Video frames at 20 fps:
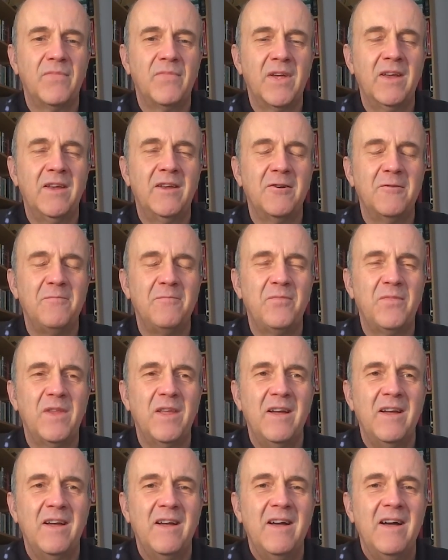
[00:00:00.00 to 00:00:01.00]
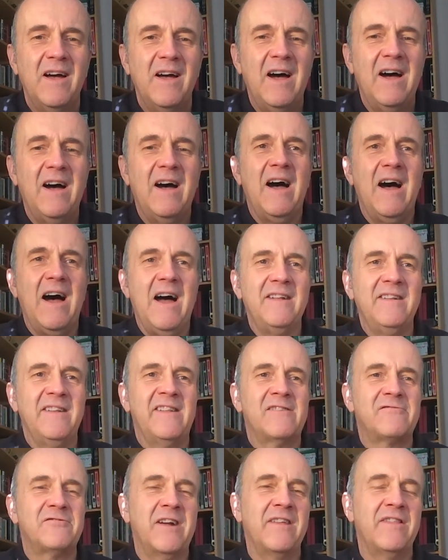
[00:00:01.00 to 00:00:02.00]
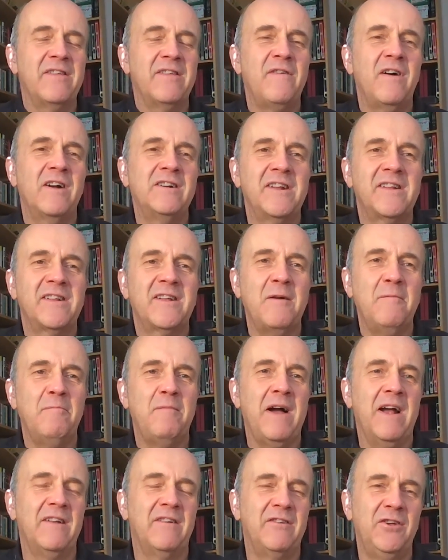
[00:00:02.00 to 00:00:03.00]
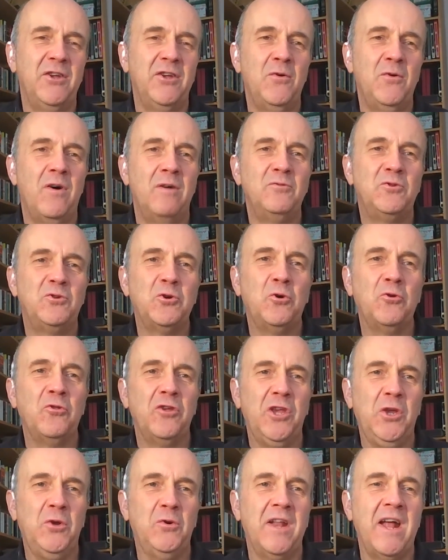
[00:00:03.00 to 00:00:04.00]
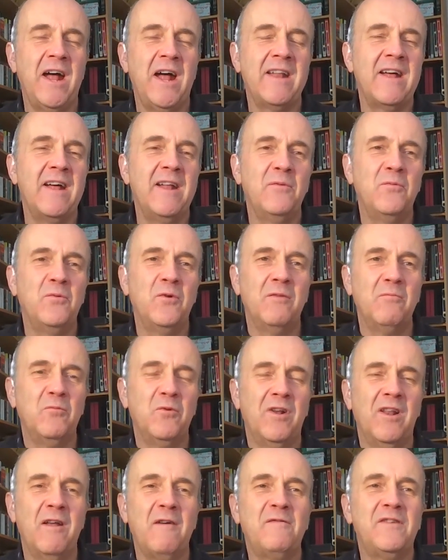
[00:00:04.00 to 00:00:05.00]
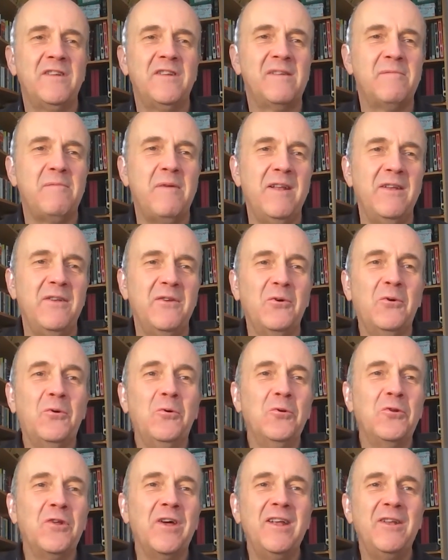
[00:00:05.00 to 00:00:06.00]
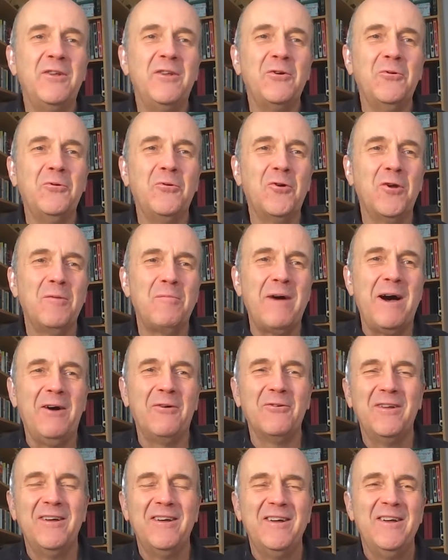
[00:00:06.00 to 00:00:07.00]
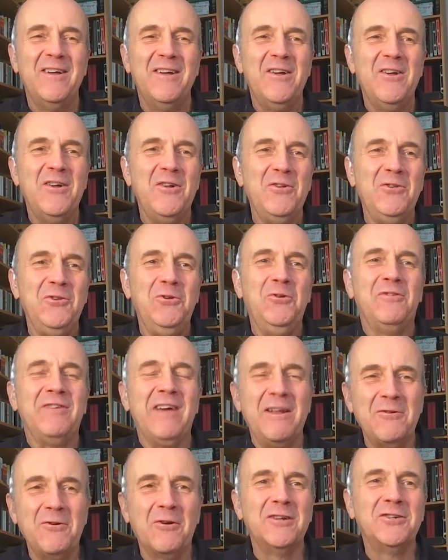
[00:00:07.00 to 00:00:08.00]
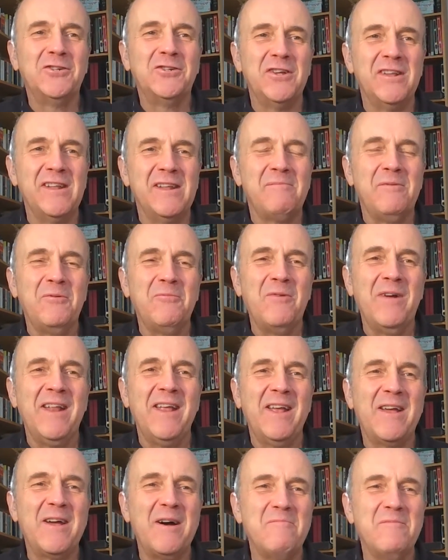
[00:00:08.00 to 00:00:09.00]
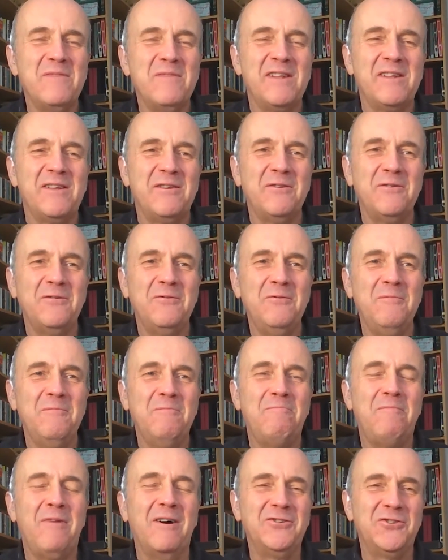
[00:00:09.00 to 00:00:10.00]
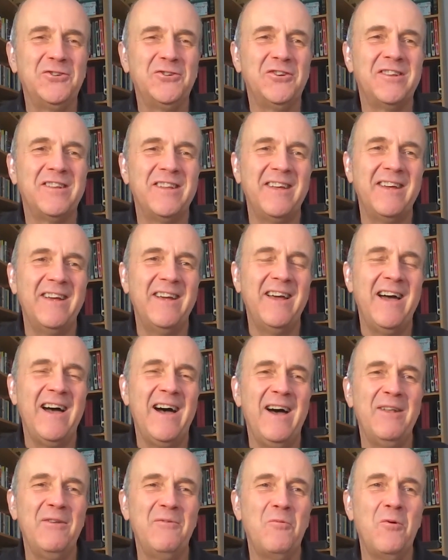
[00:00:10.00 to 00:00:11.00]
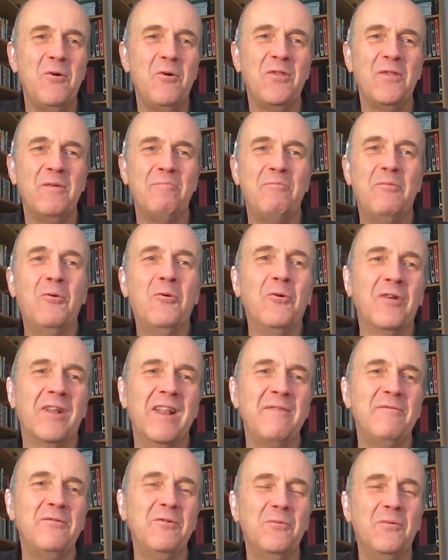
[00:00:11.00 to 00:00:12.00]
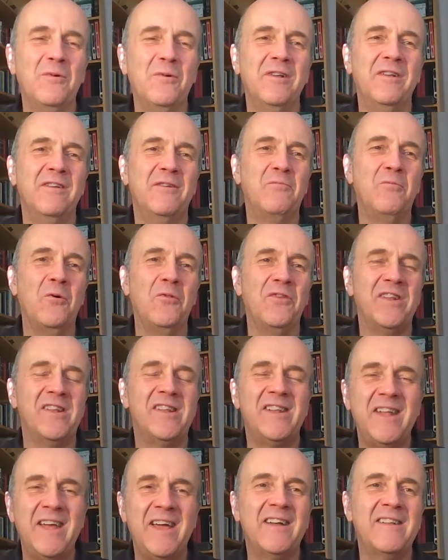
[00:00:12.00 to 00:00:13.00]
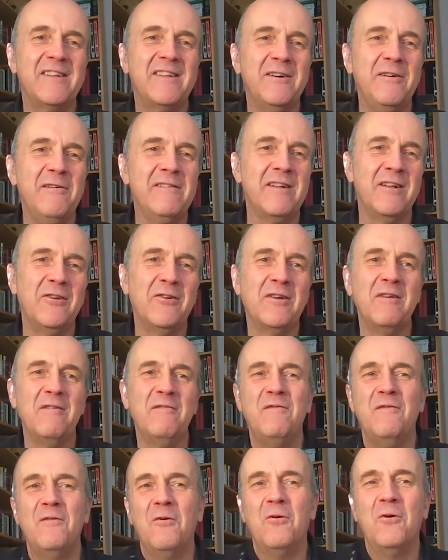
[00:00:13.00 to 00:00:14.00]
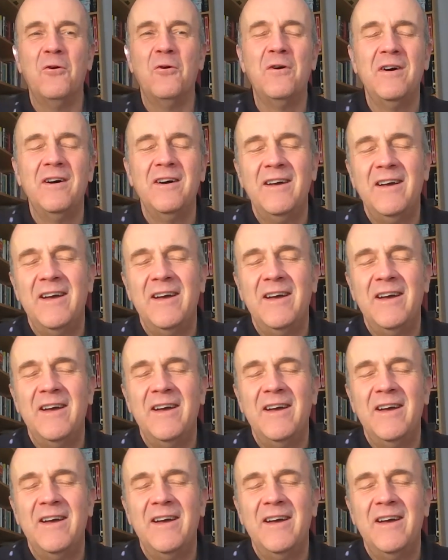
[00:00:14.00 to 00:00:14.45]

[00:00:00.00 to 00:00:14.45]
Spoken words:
Thank you. And Sreenath, if I can just come back to you, I'm sure that you and Anand would love to spend all day talking about new technologies, but when it comes to budgeting and what the board level want, what the CXOs are looking for,